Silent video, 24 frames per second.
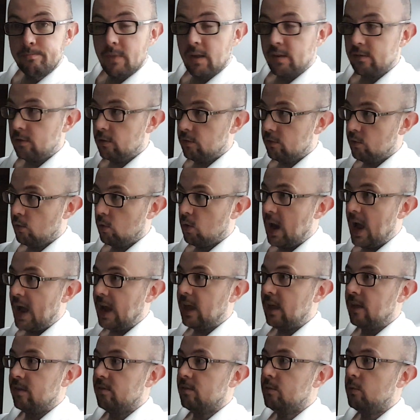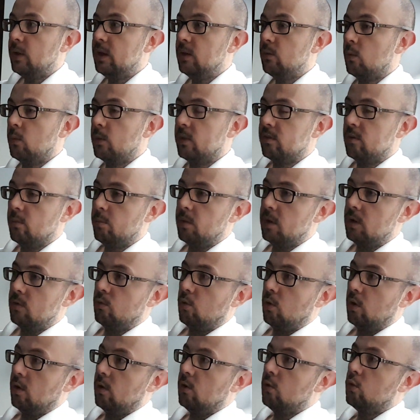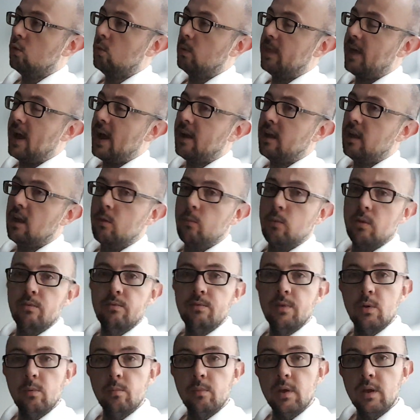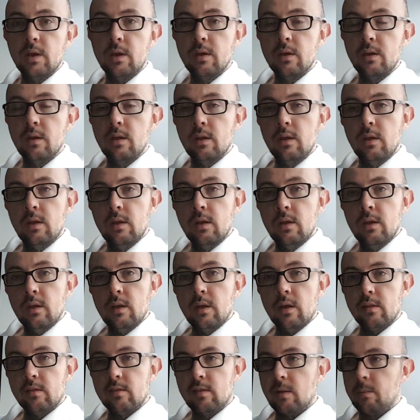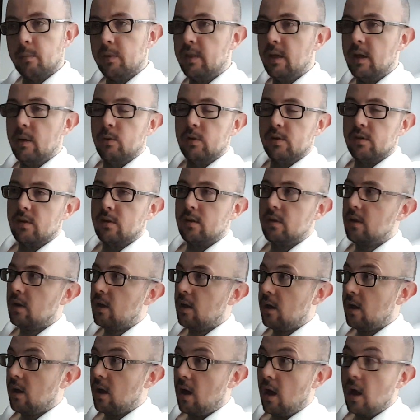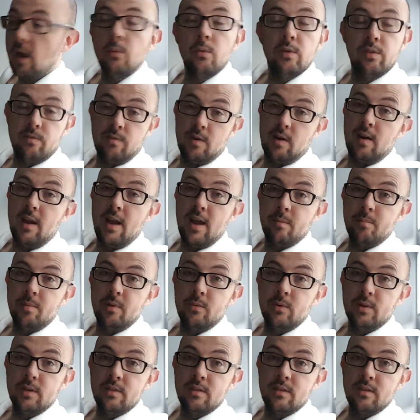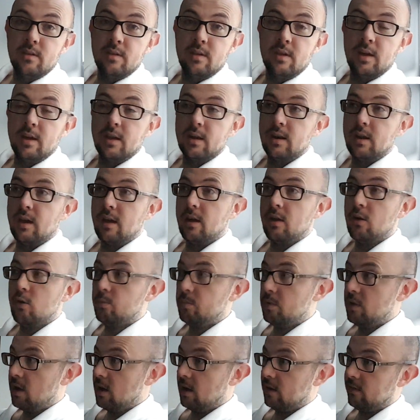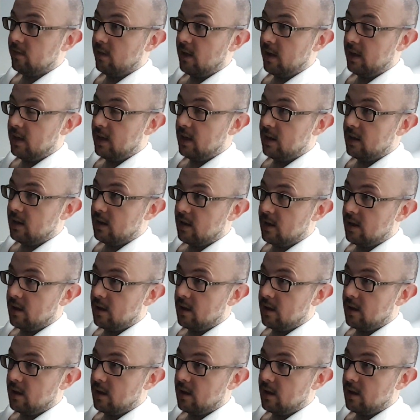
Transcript: As you saw Ake's tweet, we went to Benaroya Hall with Ake and we filmed a segment there, which I was very happy with, and I hope you guys like it.